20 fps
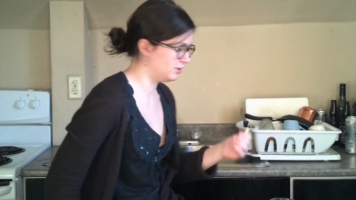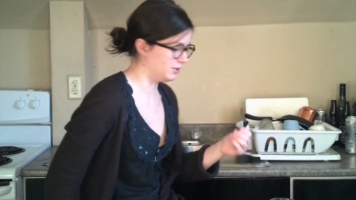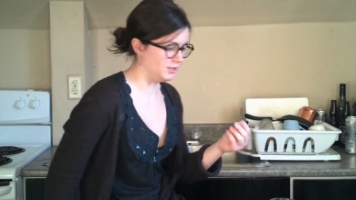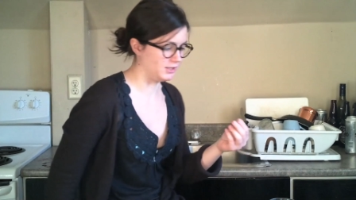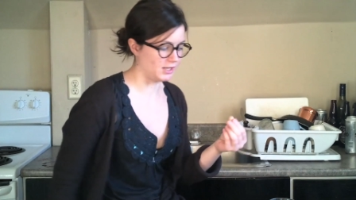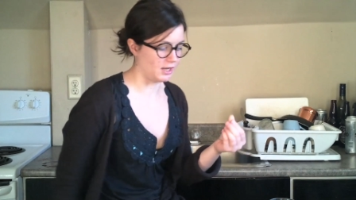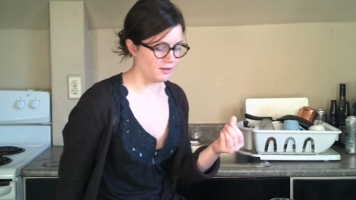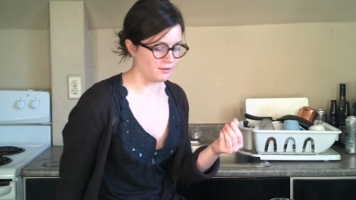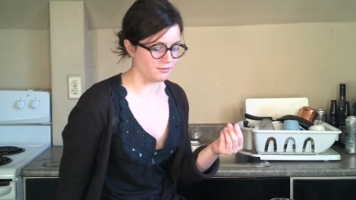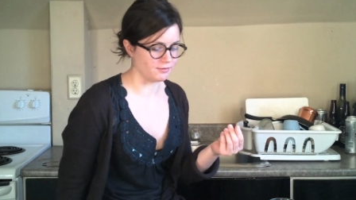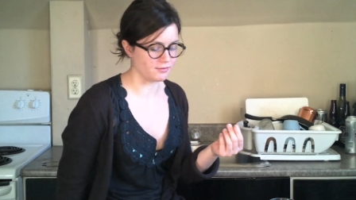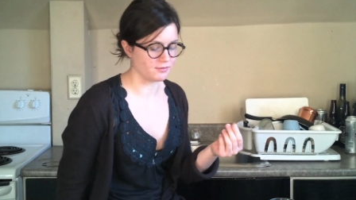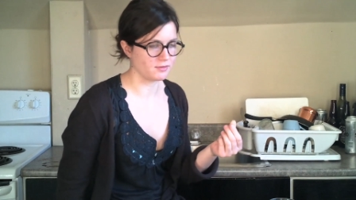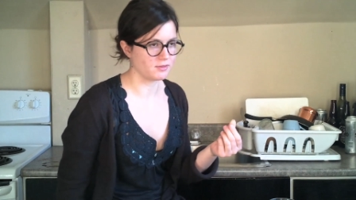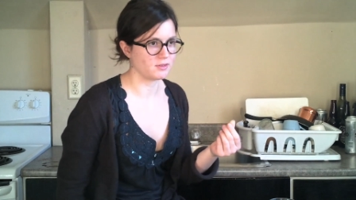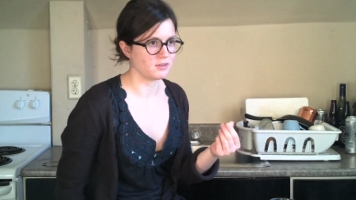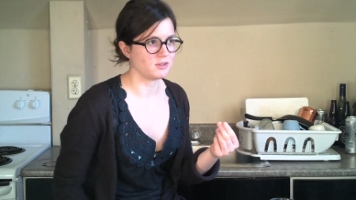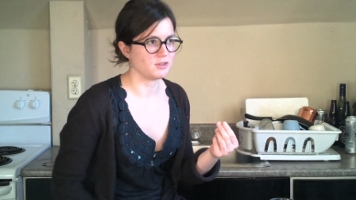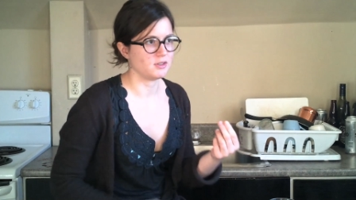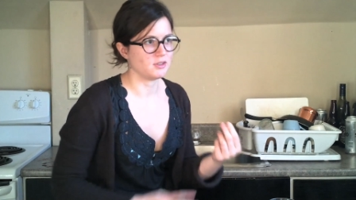really tough
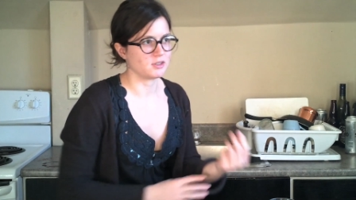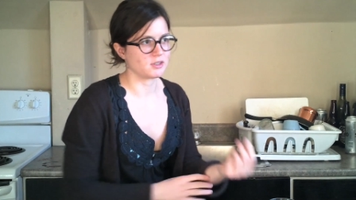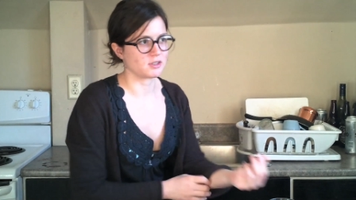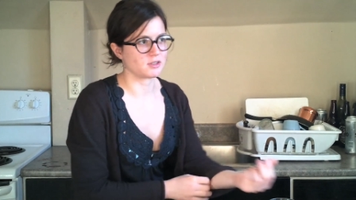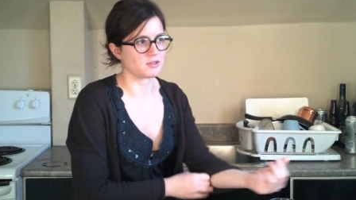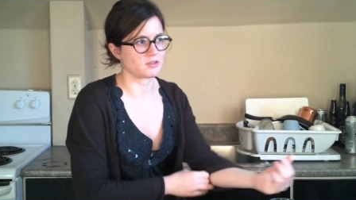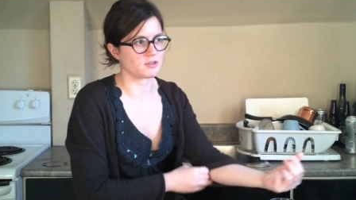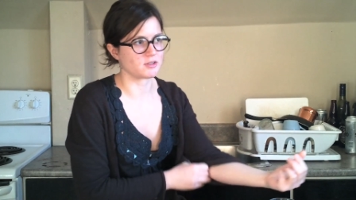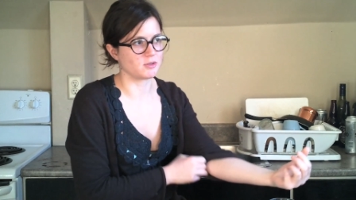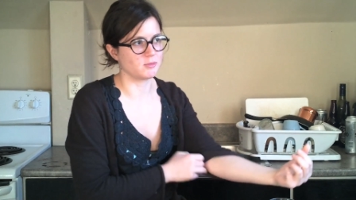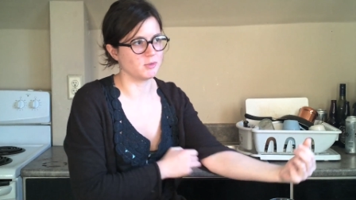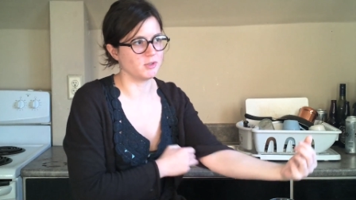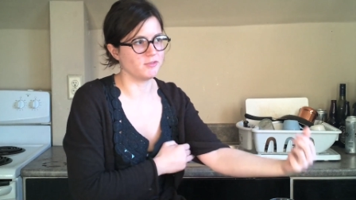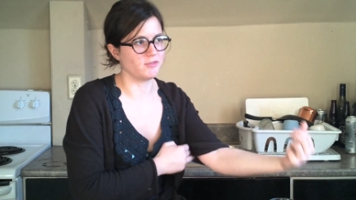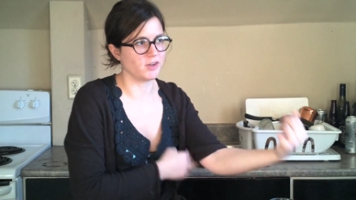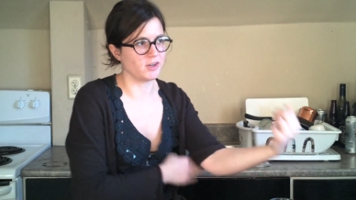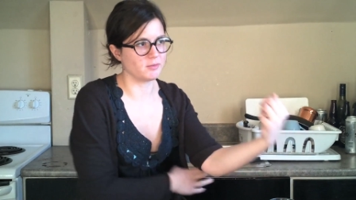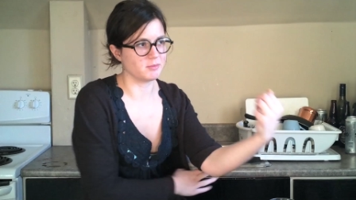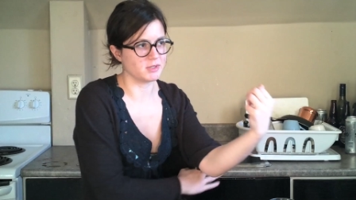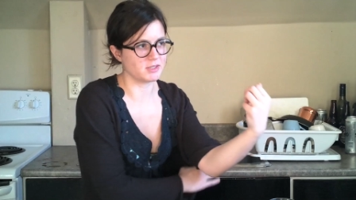because there's so
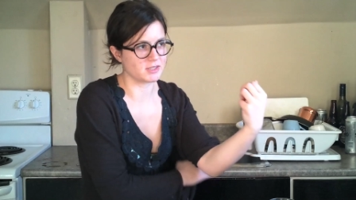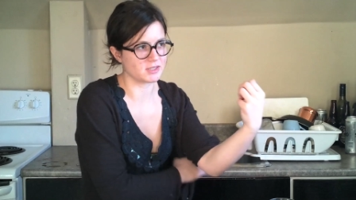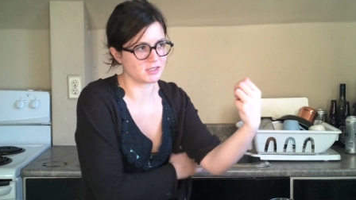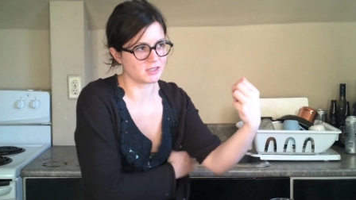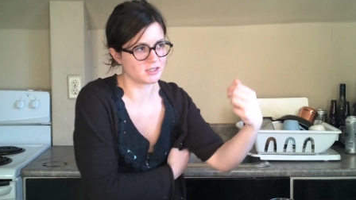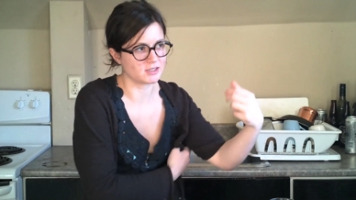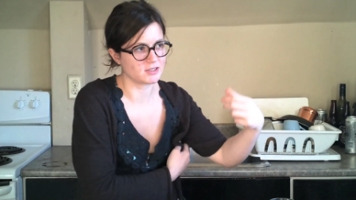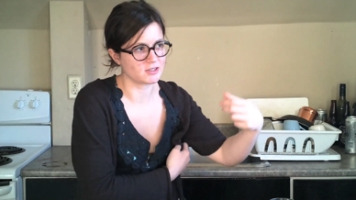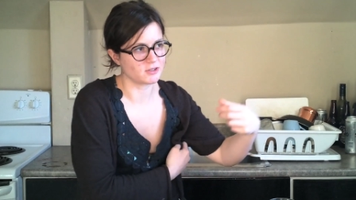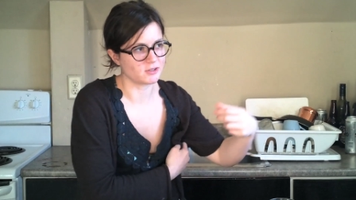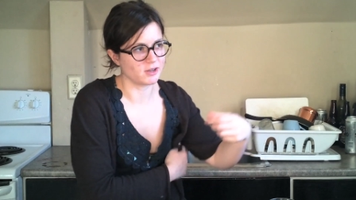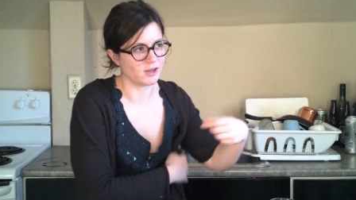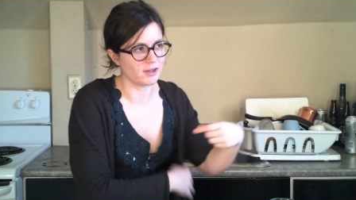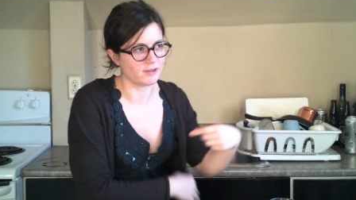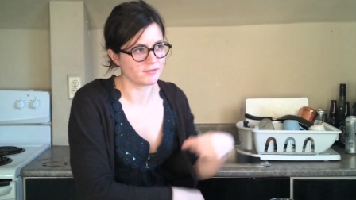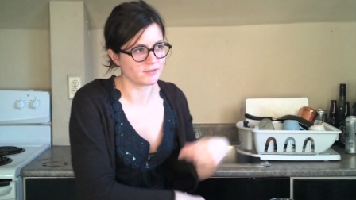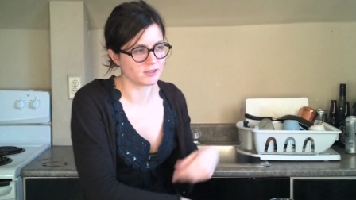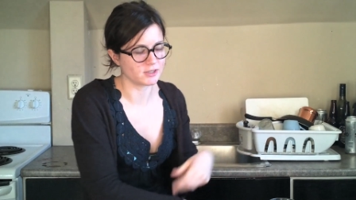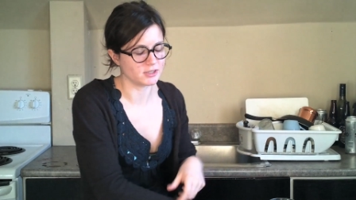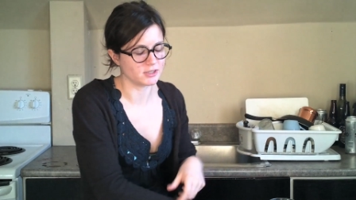many vitamins in it, so you